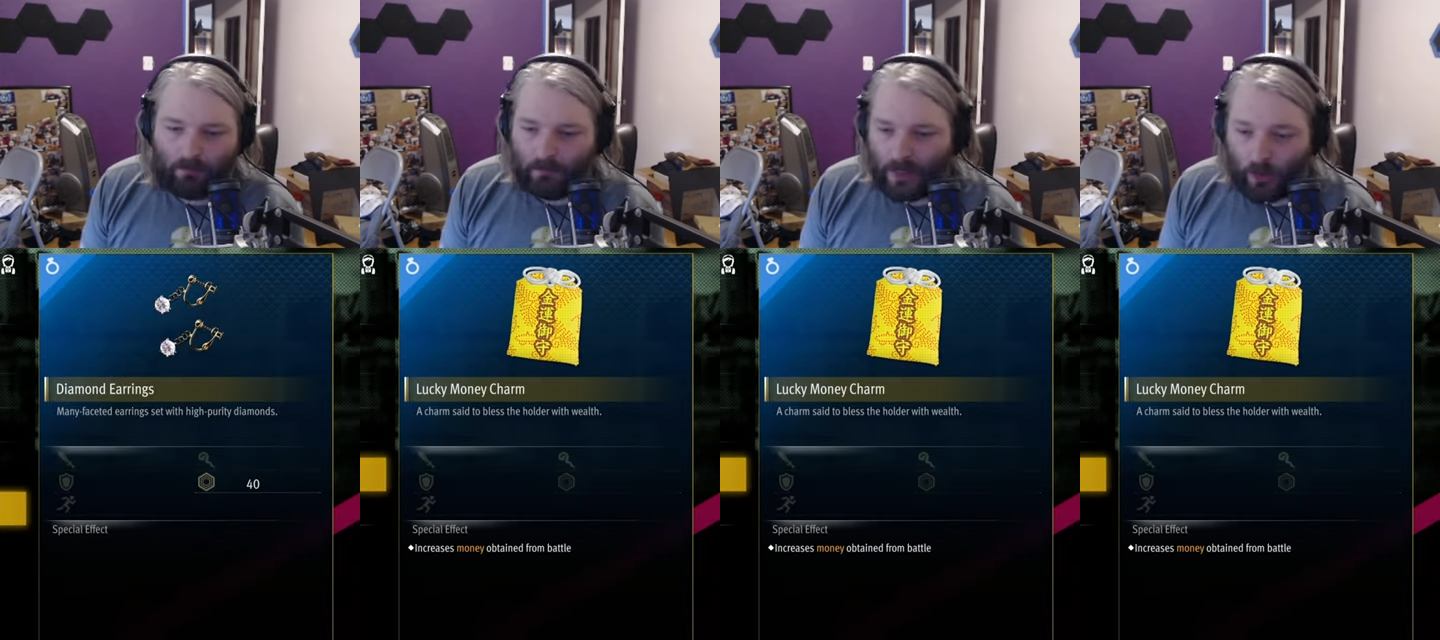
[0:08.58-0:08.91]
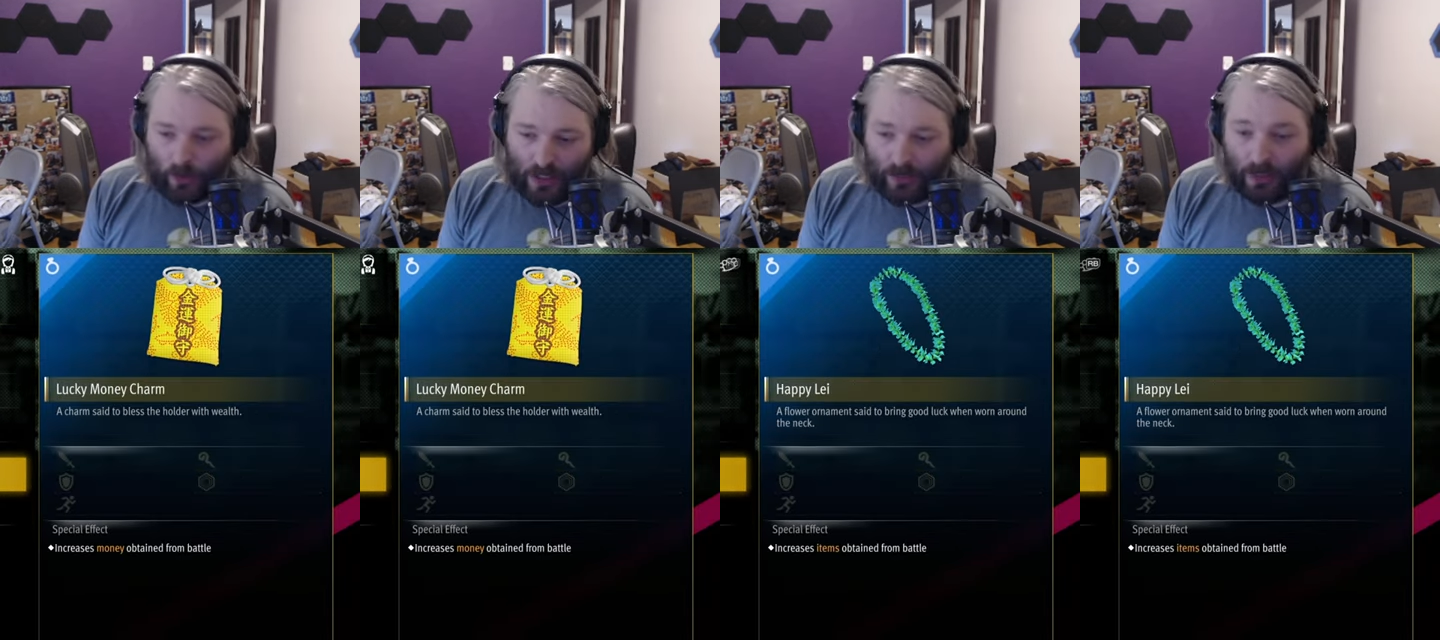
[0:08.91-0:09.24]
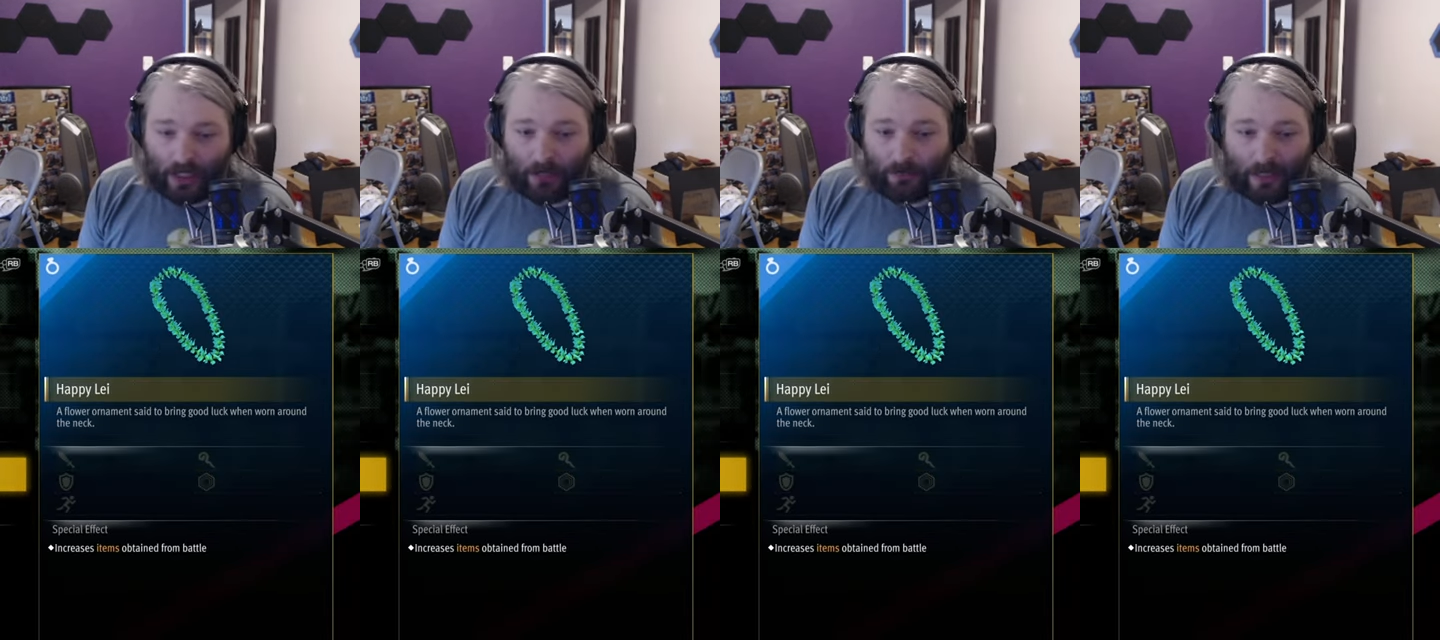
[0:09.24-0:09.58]
Increase
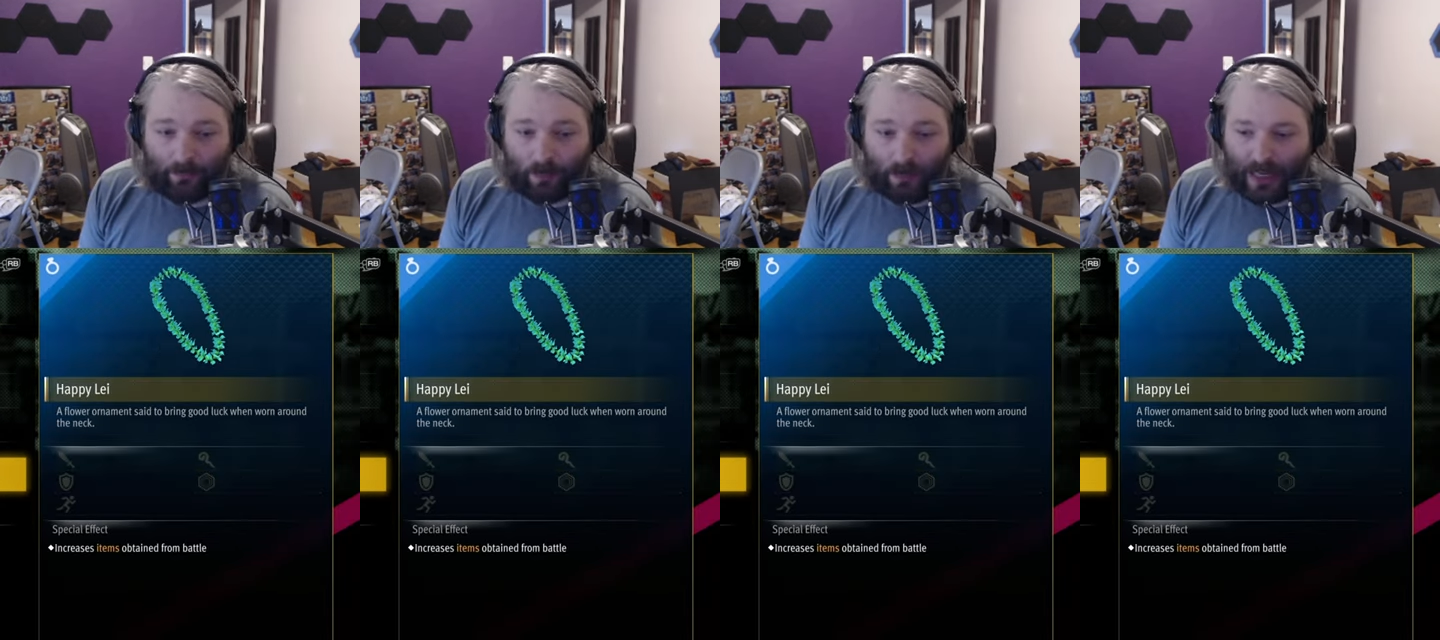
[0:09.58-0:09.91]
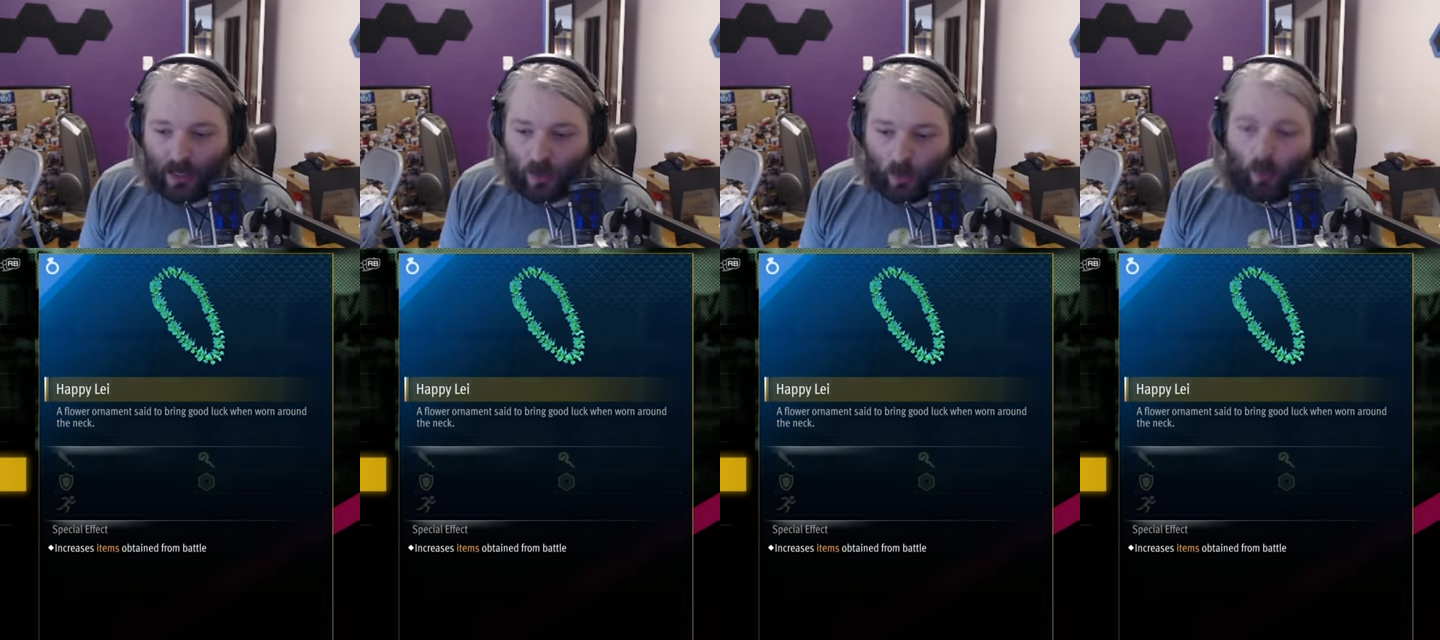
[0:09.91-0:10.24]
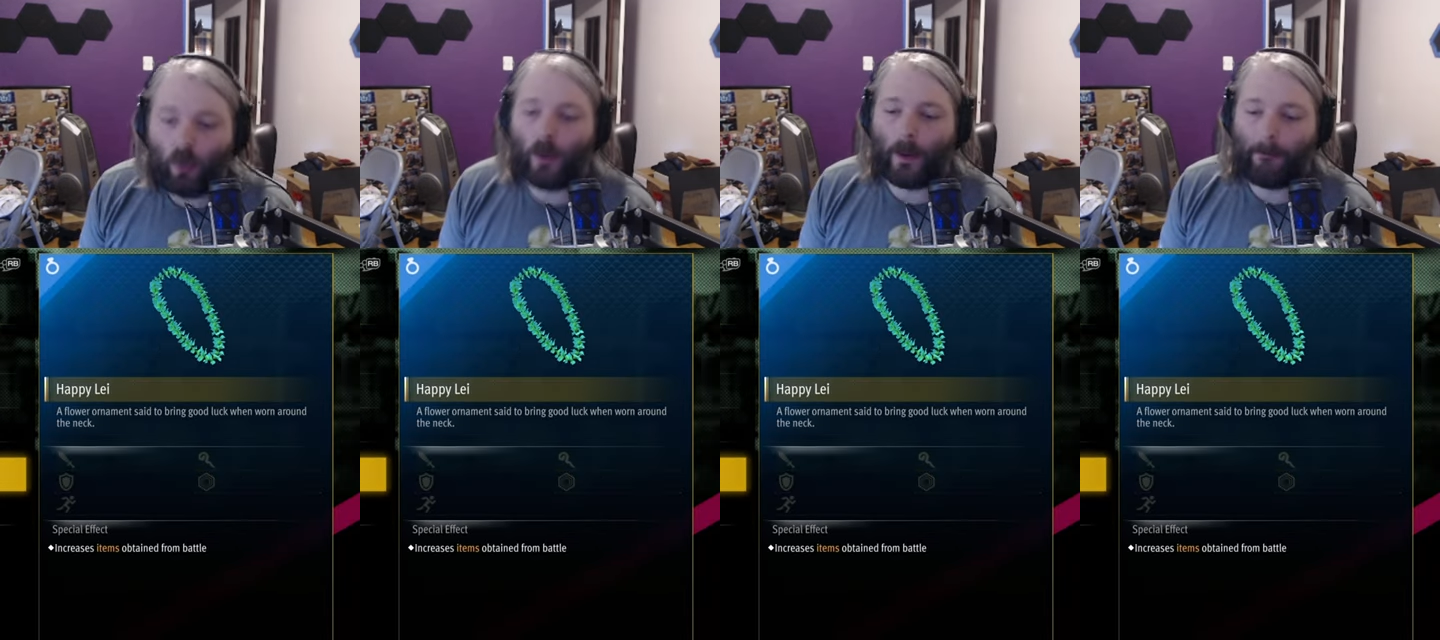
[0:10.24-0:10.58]
money obtained from battle.
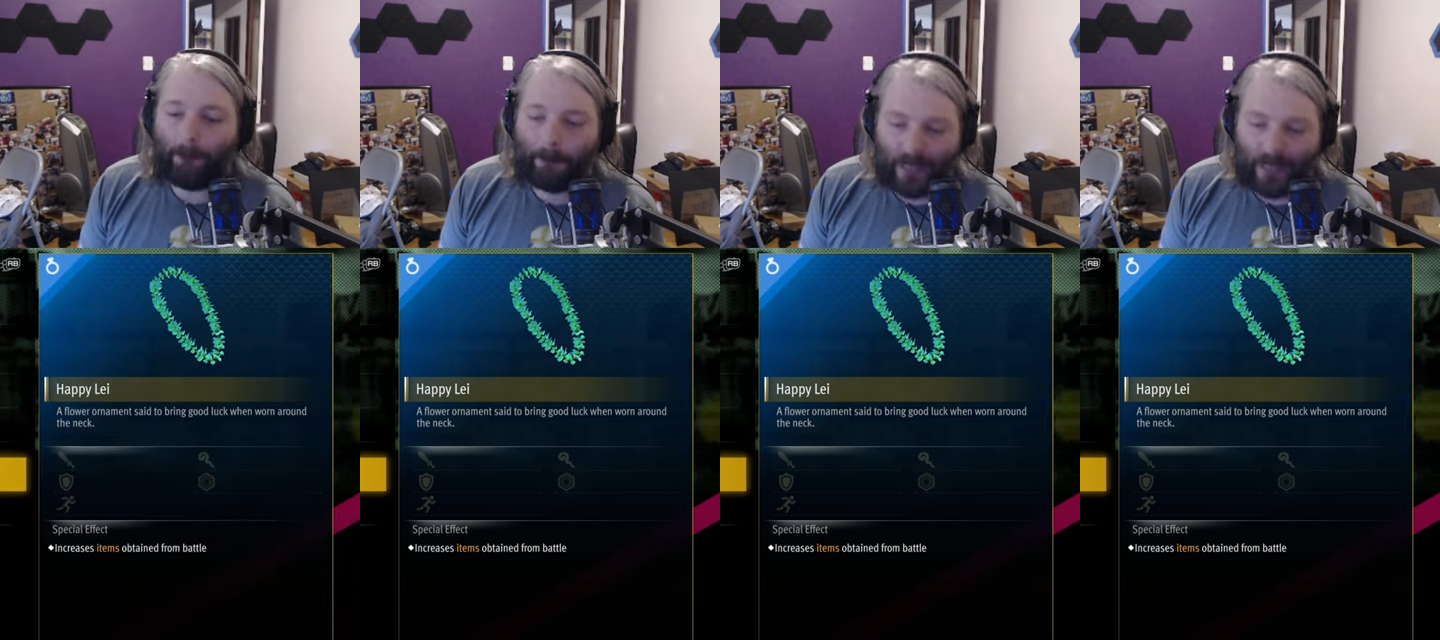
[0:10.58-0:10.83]
Or